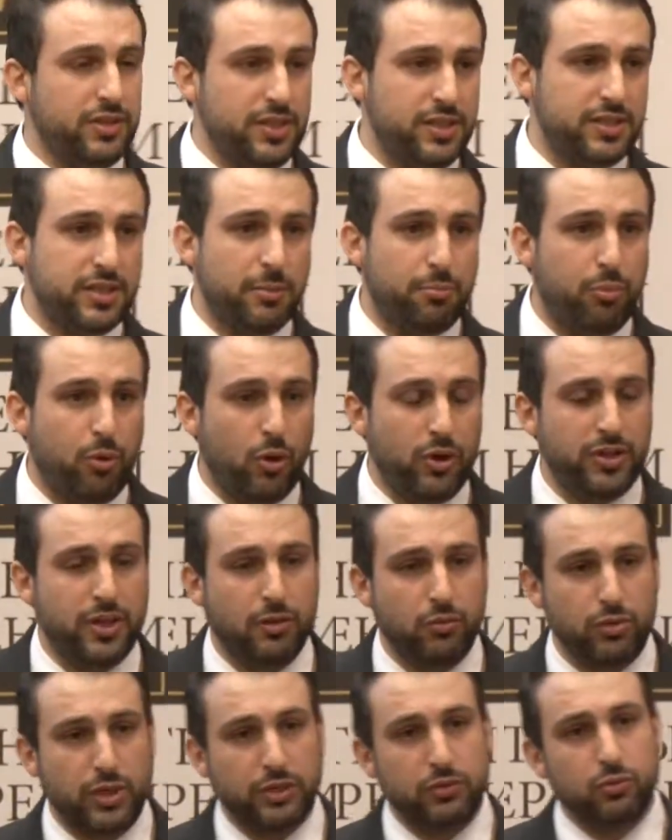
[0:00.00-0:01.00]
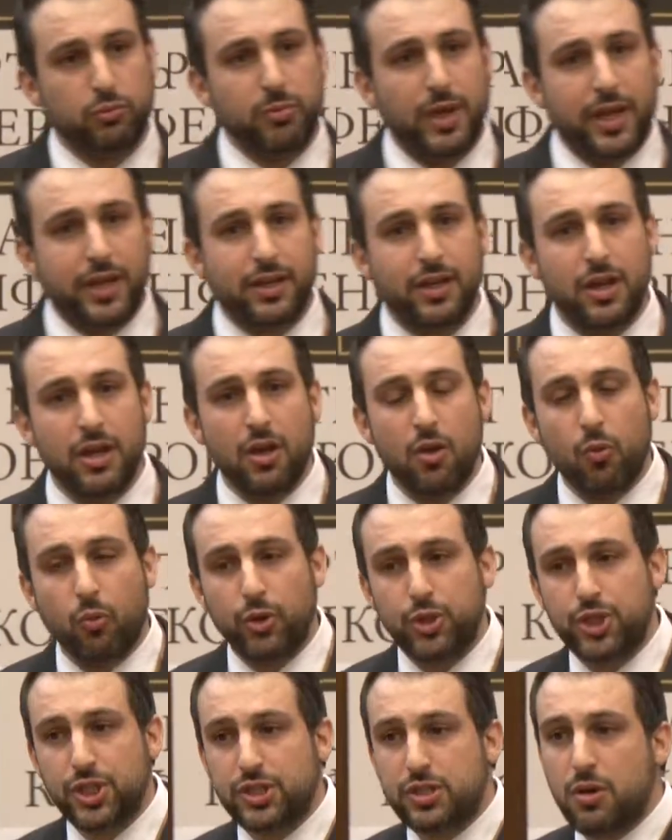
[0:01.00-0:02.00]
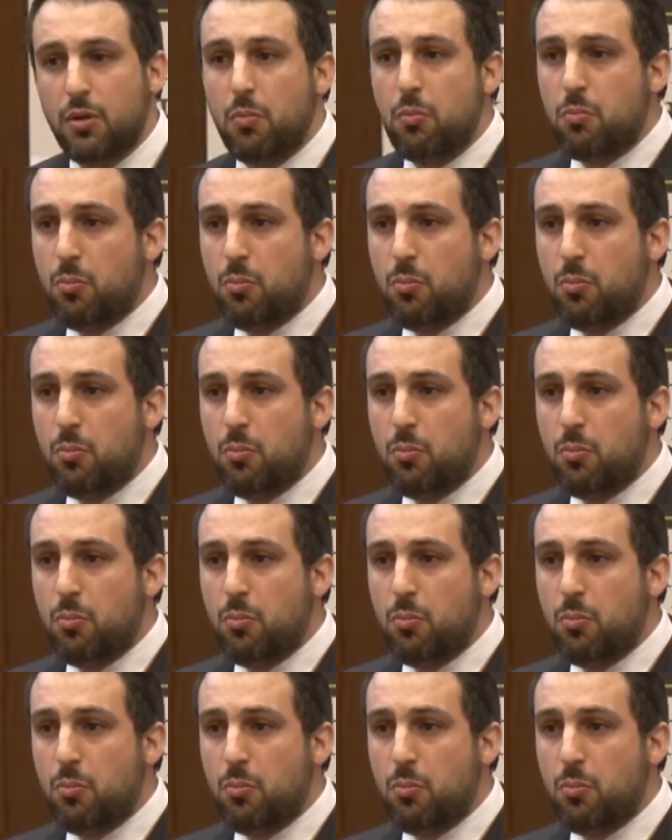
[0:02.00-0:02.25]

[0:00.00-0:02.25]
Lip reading: This is a point I would like to make, which is